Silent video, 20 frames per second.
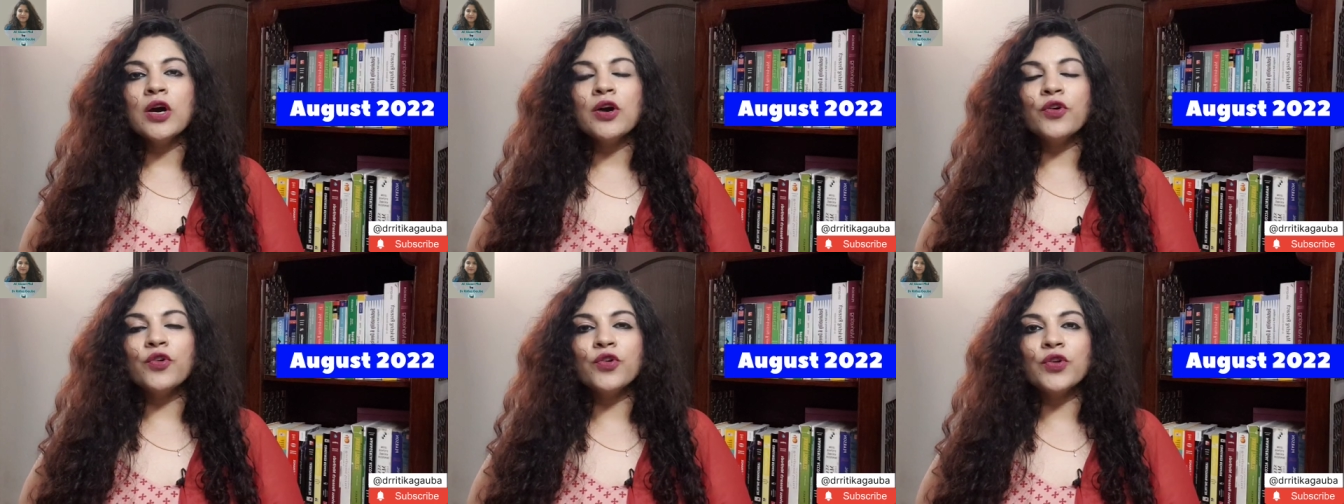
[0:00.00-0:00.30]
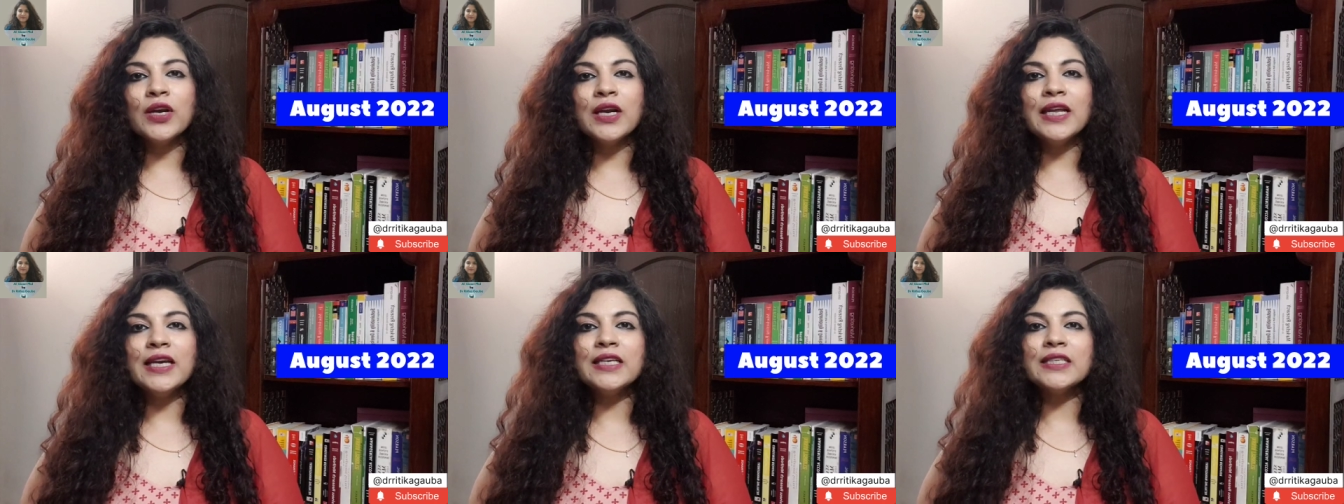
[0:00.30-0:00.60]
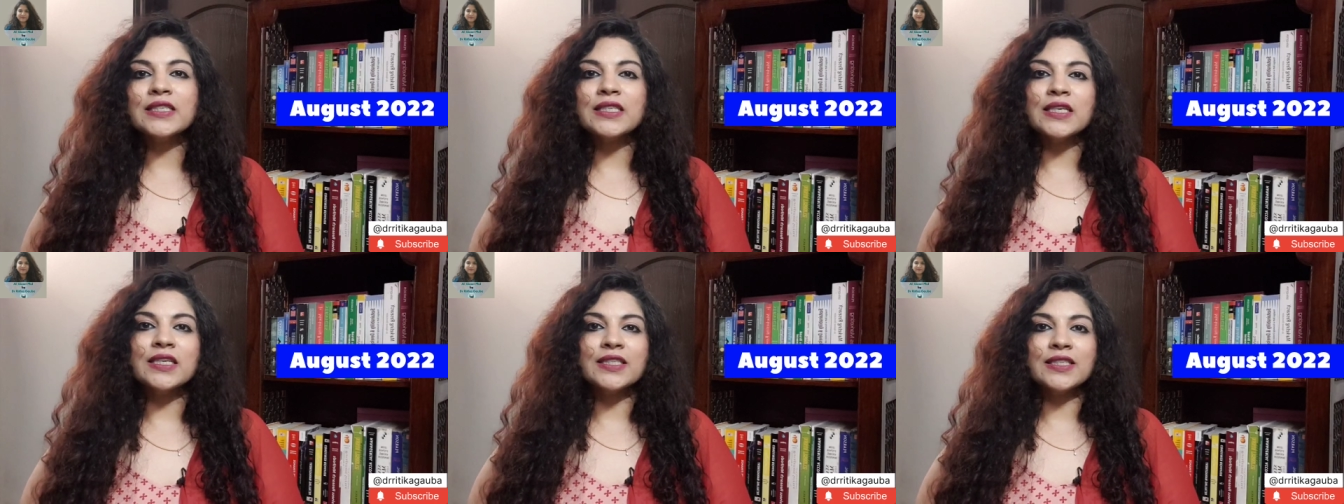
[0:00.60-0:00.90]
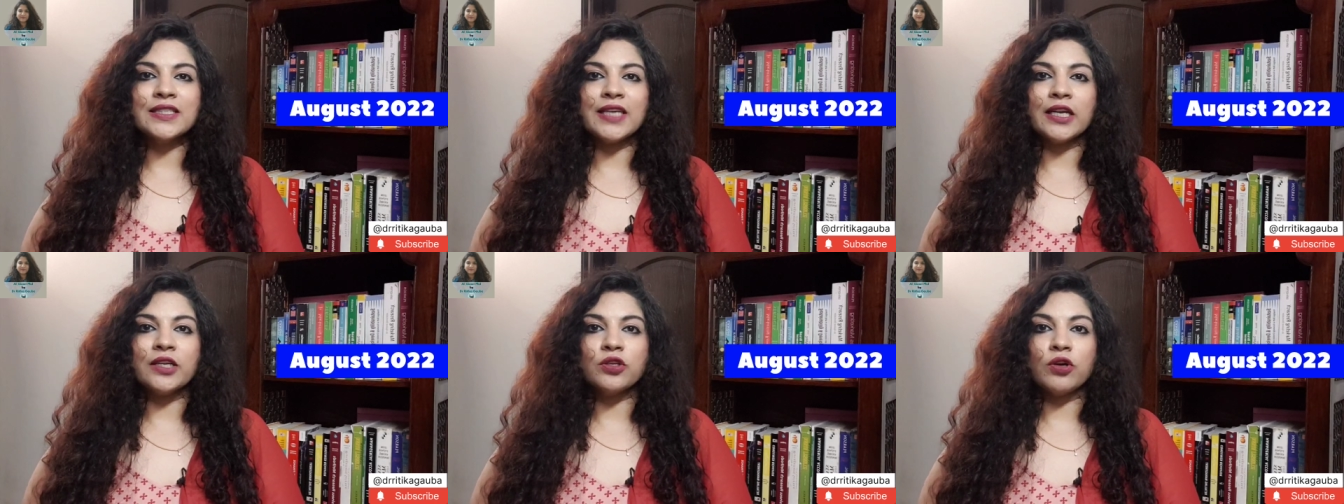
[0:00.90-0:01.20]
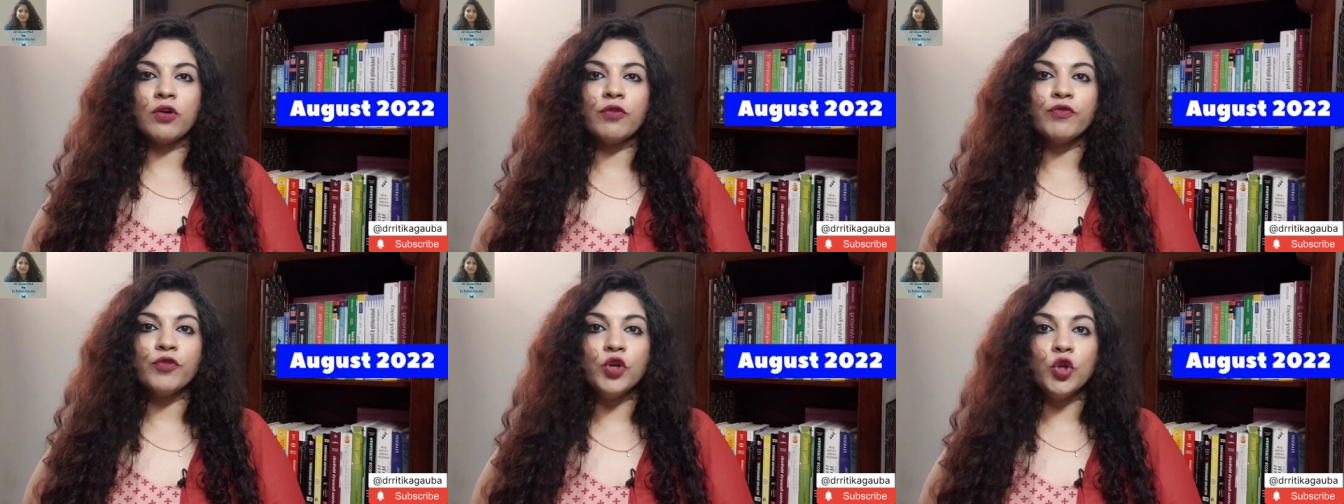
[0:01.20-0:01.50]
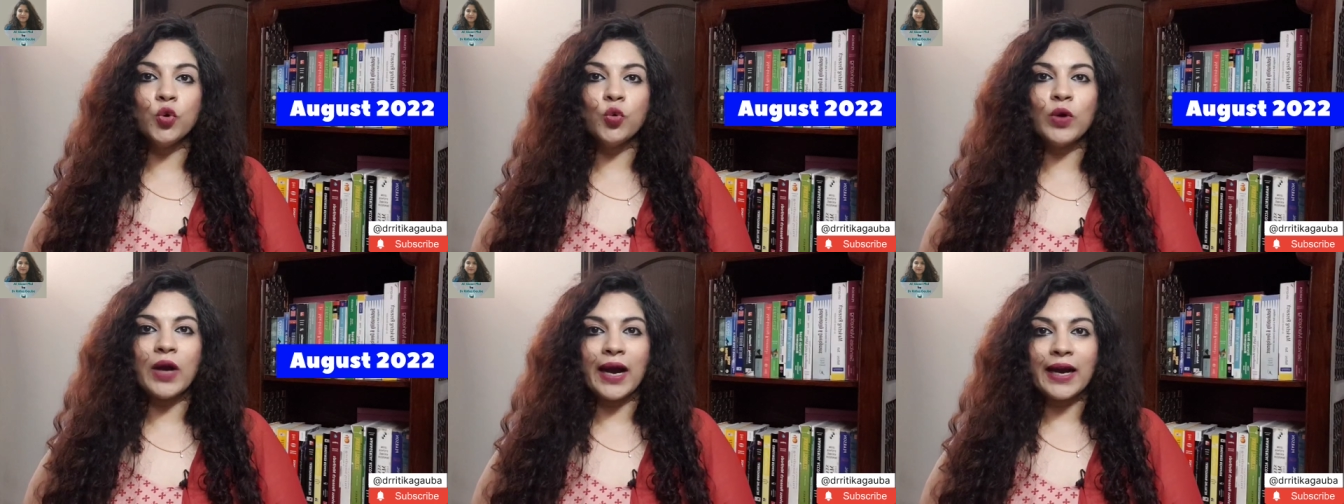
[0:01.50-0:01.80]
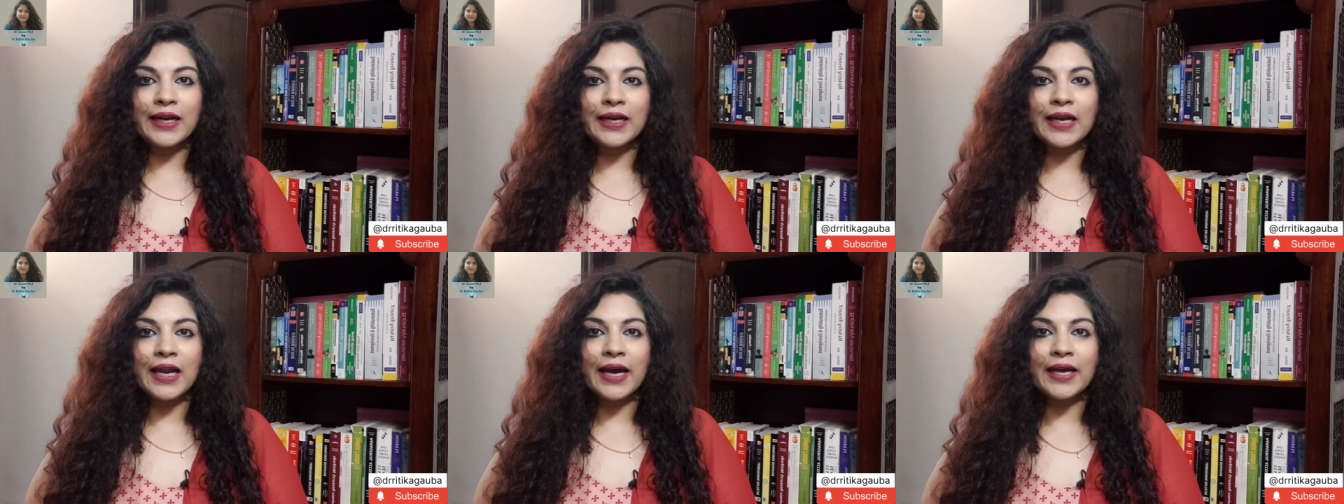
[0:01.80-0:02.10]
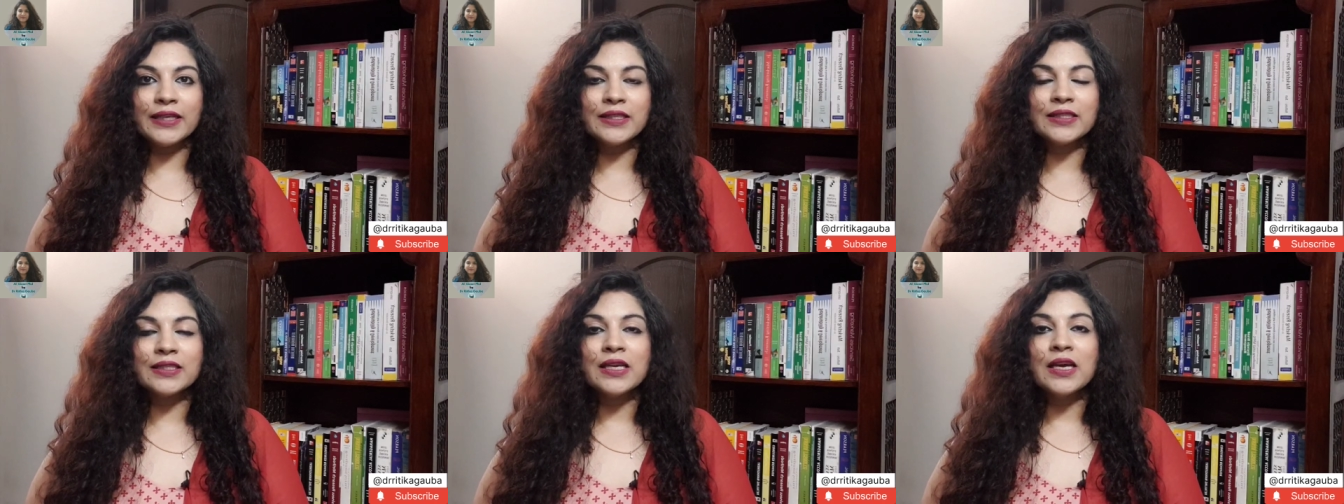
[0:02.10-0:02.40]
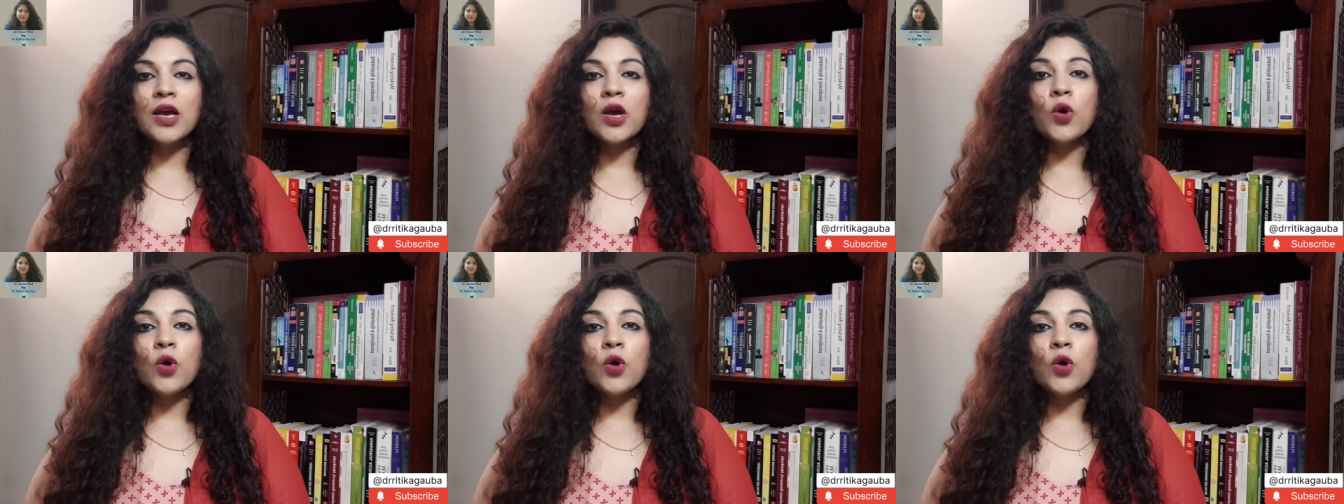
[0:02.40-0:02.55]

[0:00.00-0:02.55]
released a set of new guidelines